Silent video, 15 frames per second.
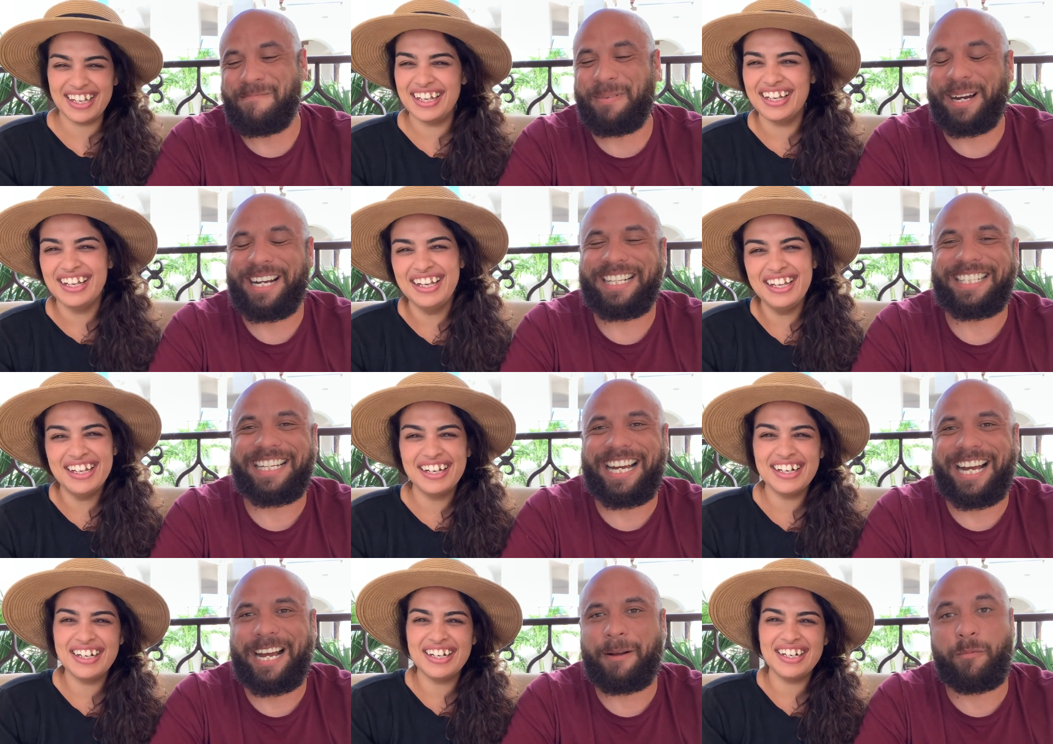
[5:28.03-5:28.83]
Speaker 1: But
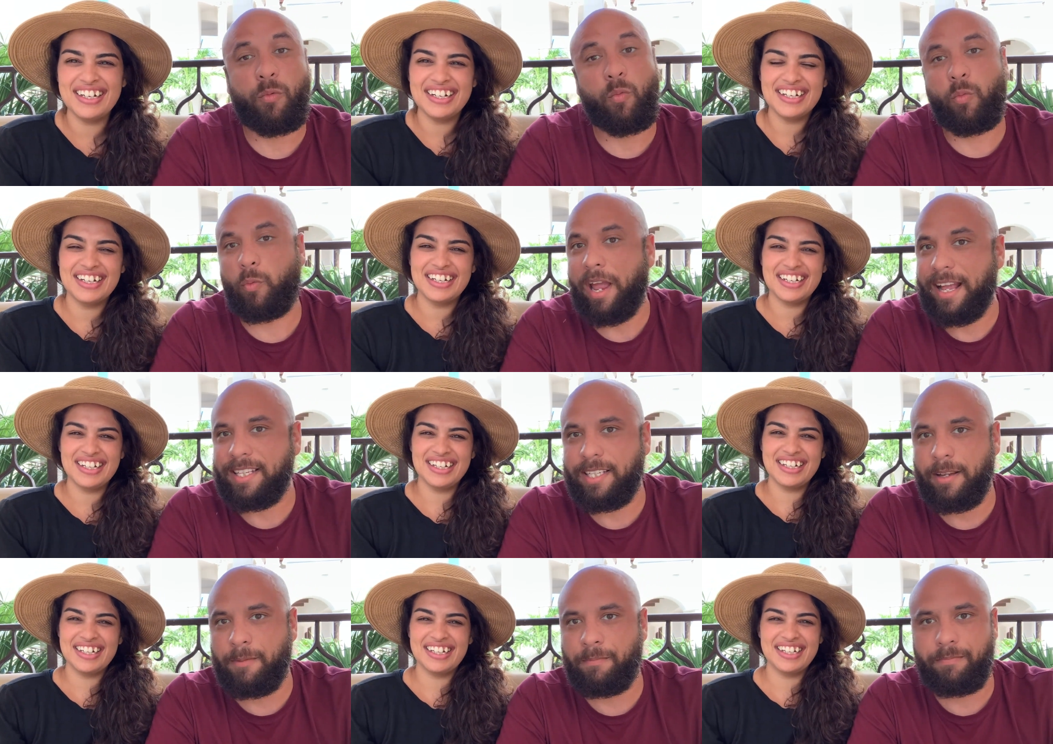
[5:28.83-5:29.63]
we had
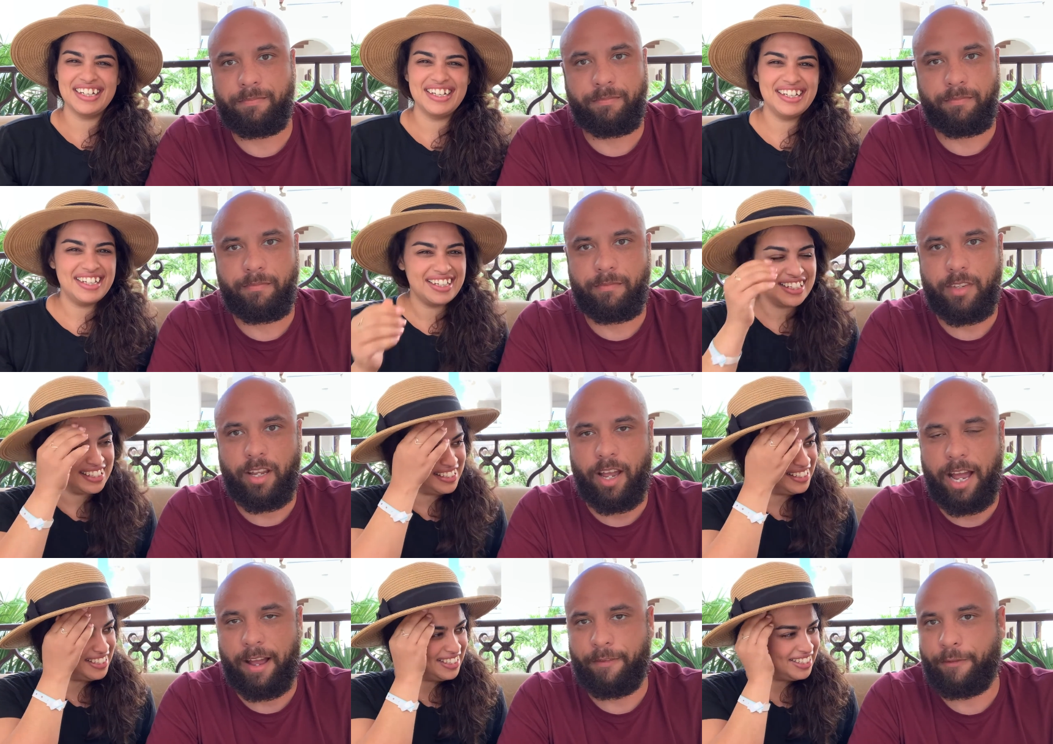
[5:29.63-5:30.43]
some
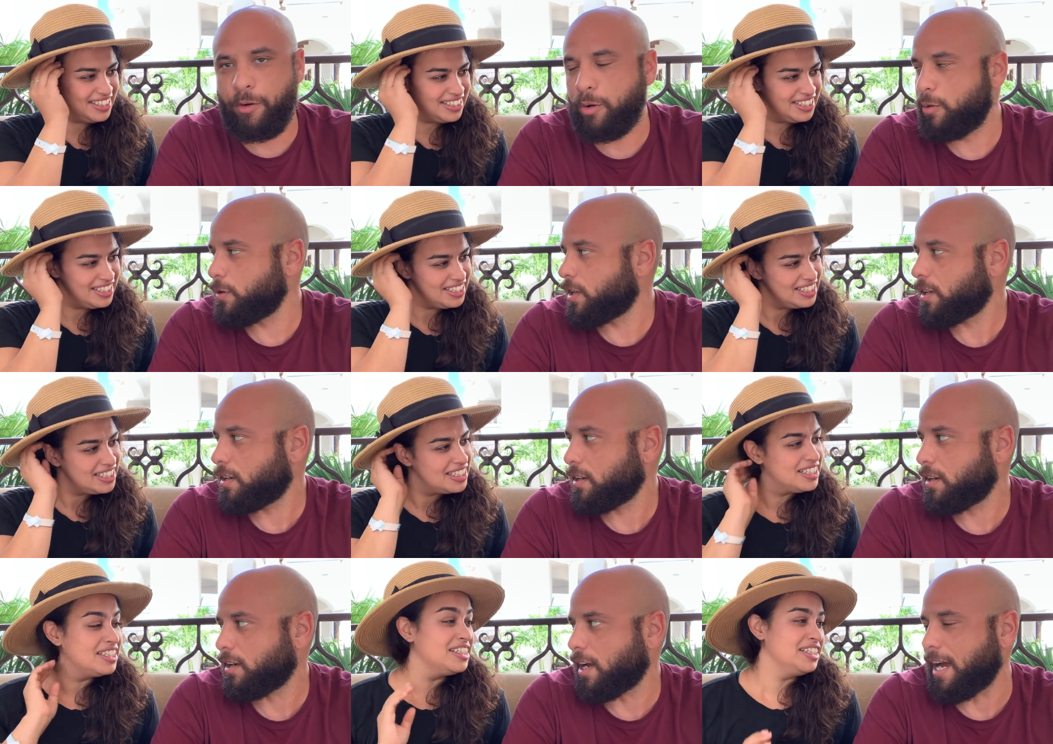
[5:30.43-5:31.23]
food,
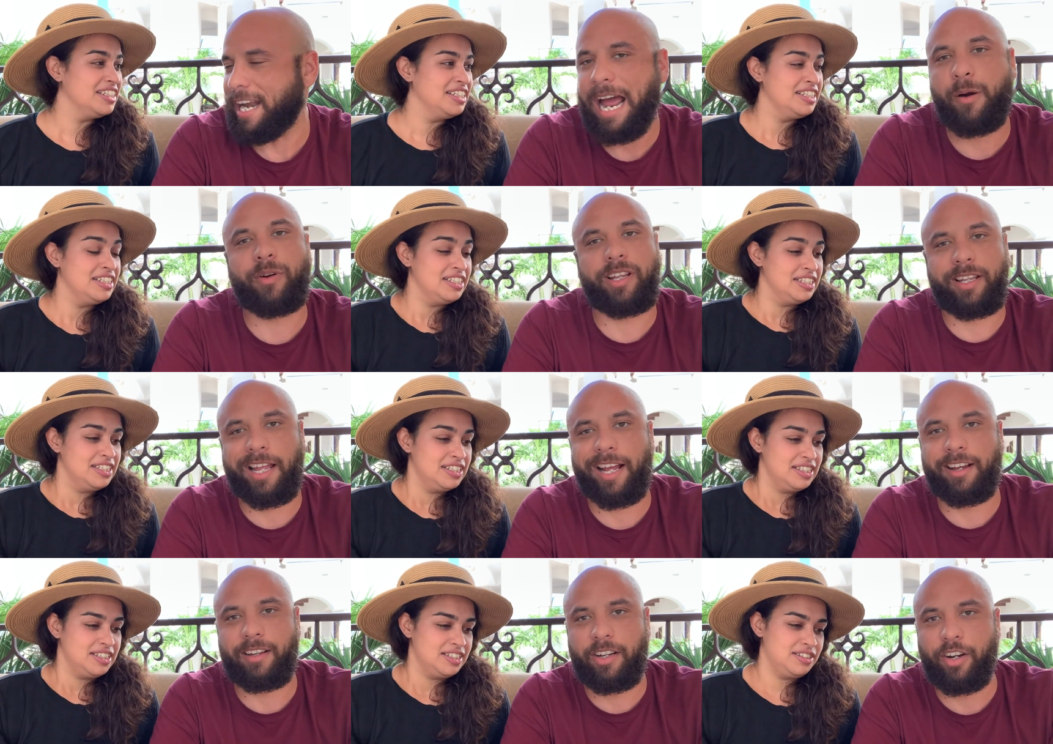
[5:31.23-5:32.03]
not really
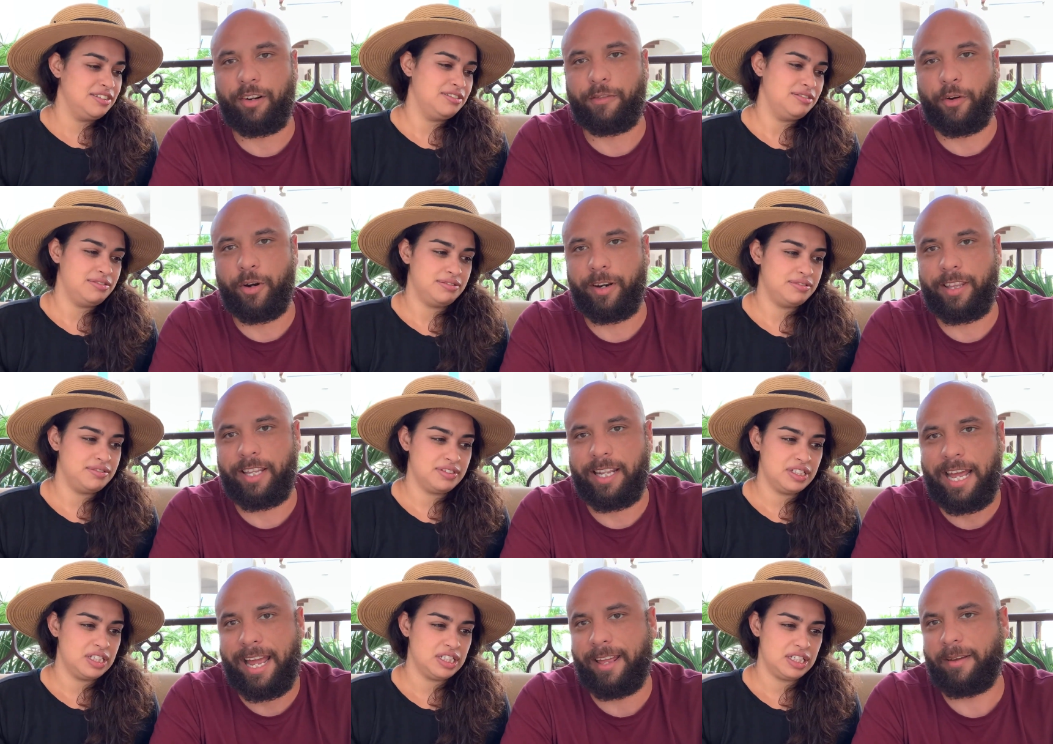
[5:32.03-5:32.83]
like cooked food or anything
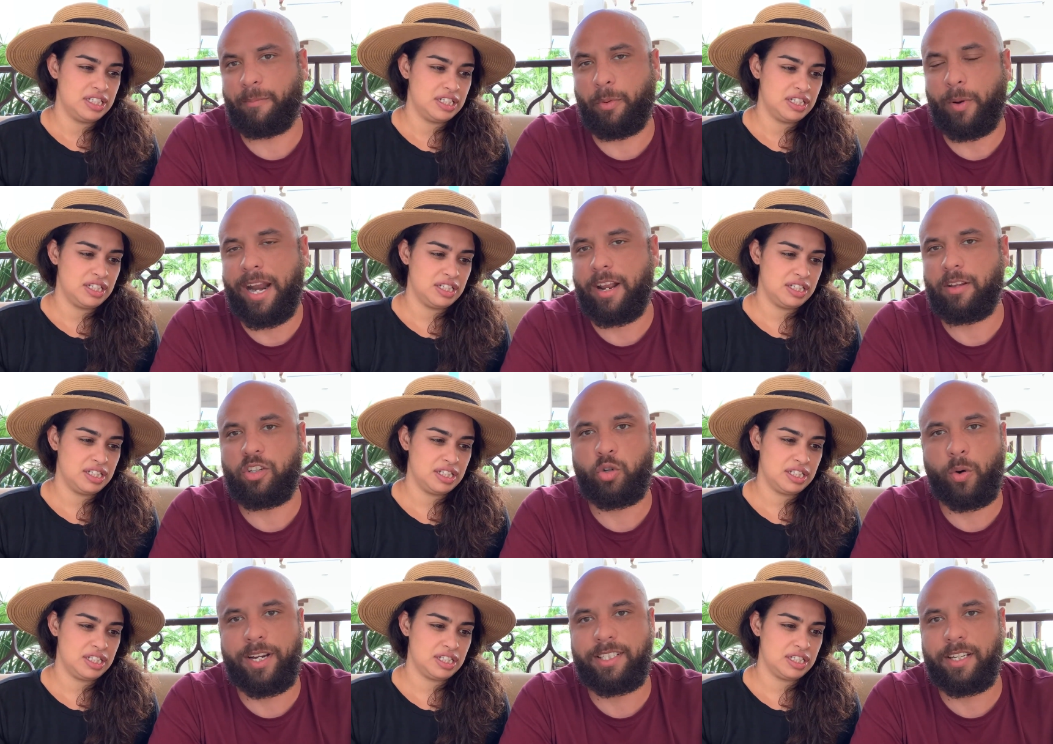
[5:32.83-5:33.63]
like that, but we had a
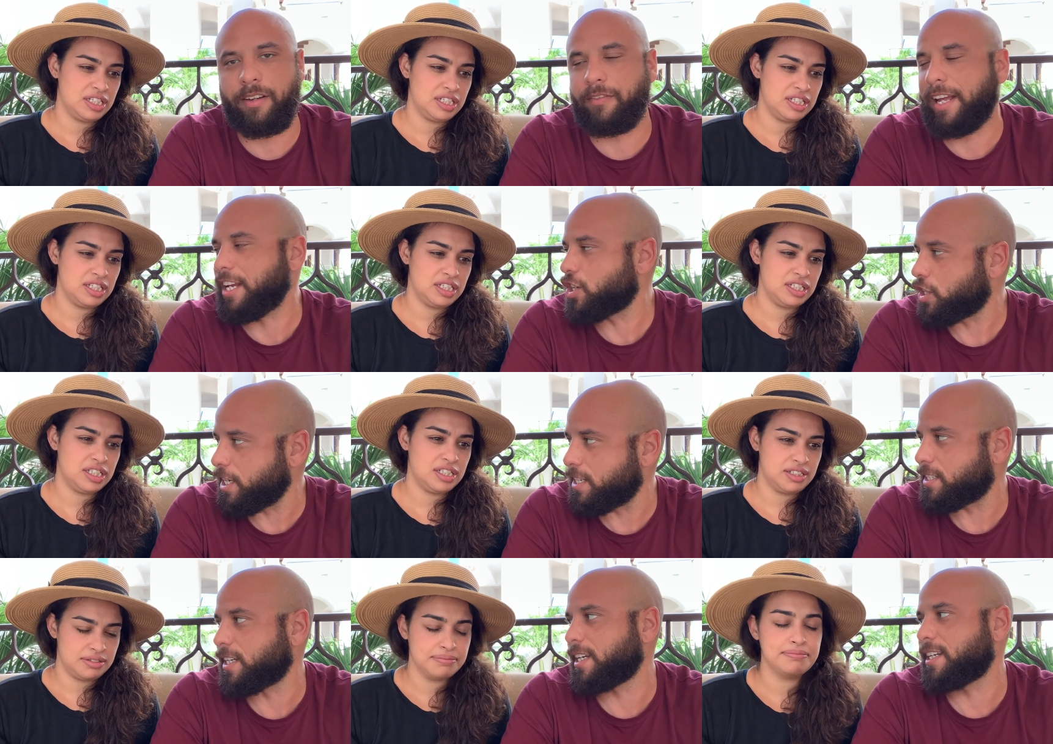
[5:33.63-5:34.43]
choice of like
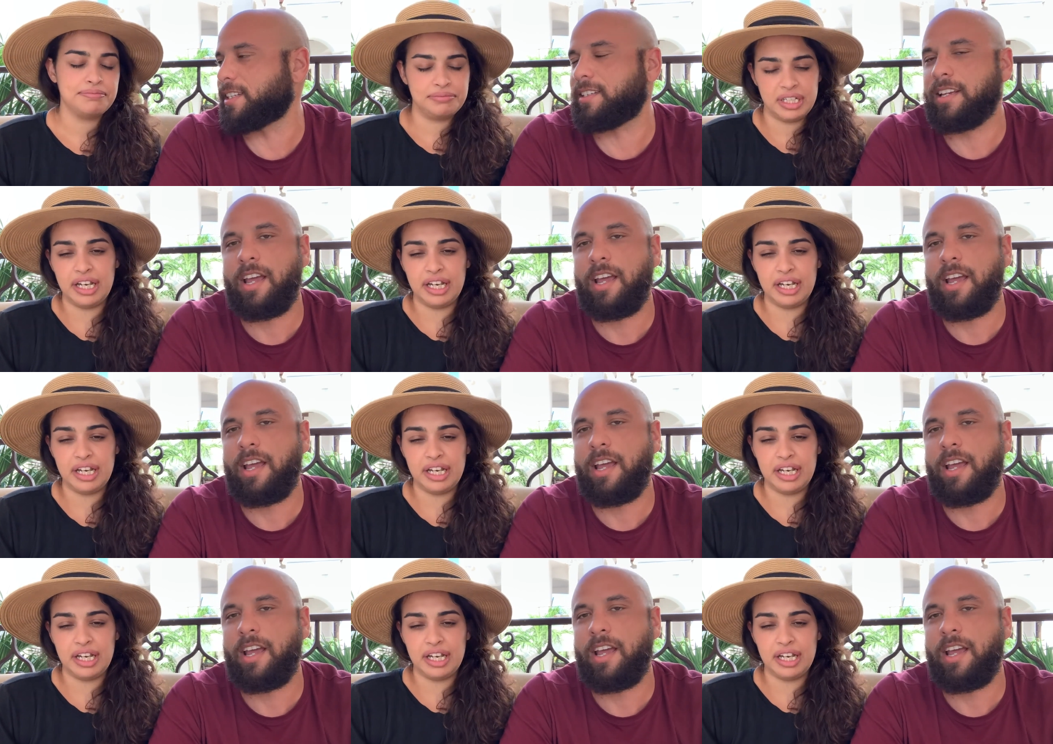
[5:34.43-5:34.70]
Cheez-Its,